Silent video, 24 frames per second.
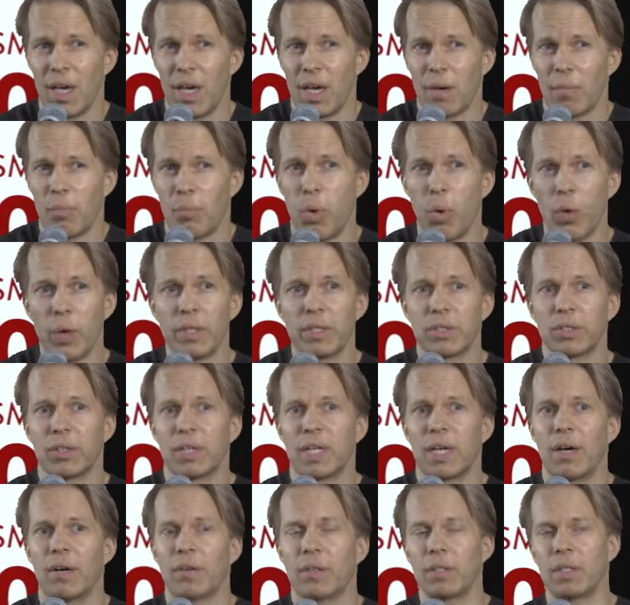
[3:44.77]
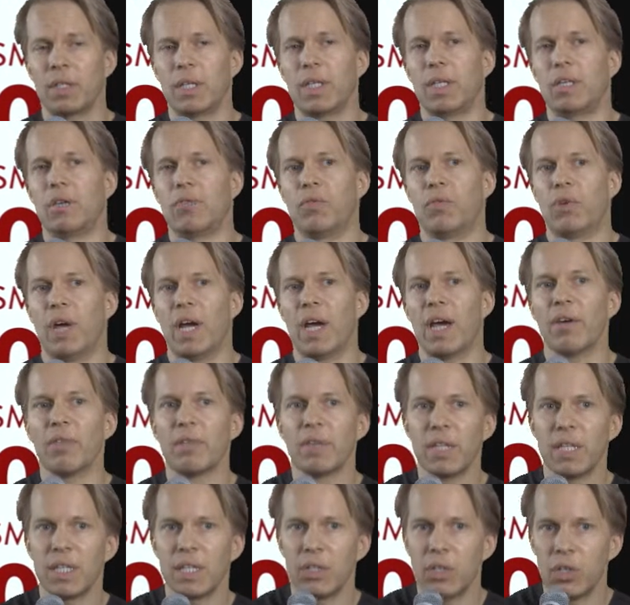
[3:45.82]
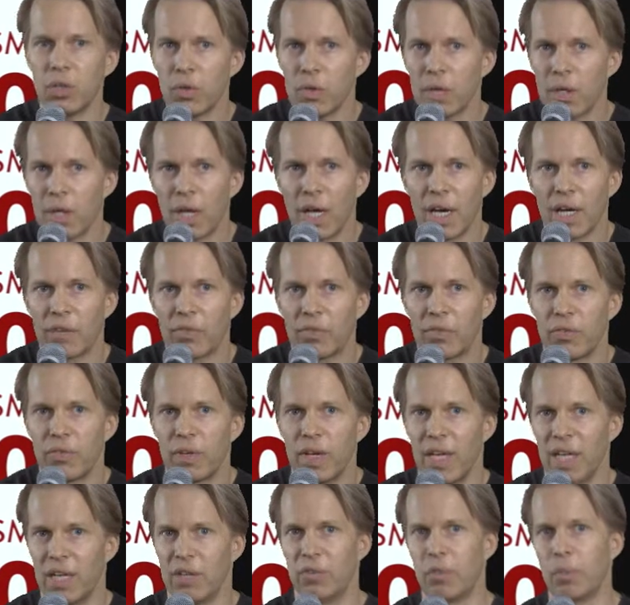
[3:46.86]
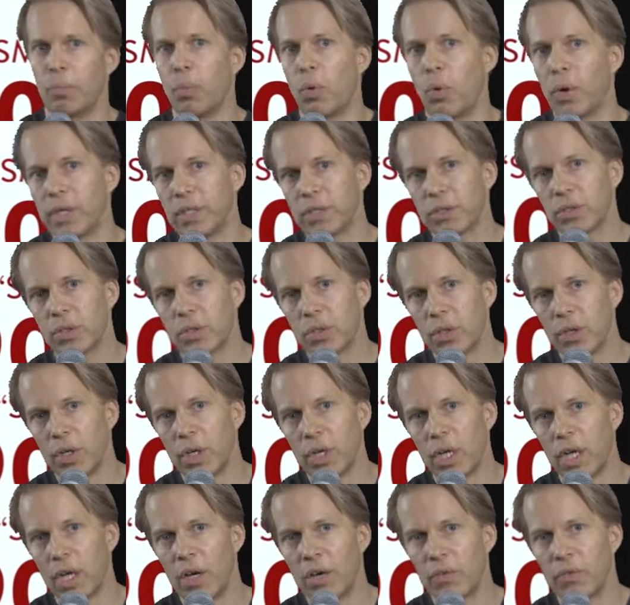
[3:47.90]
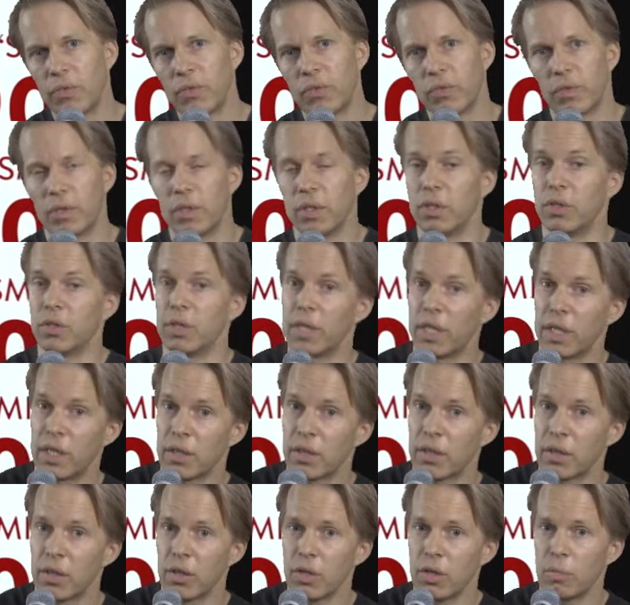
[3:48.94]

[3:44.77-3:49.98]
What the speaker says: Points are calculated for everything you do in life, and if the points are good enough, you get into the good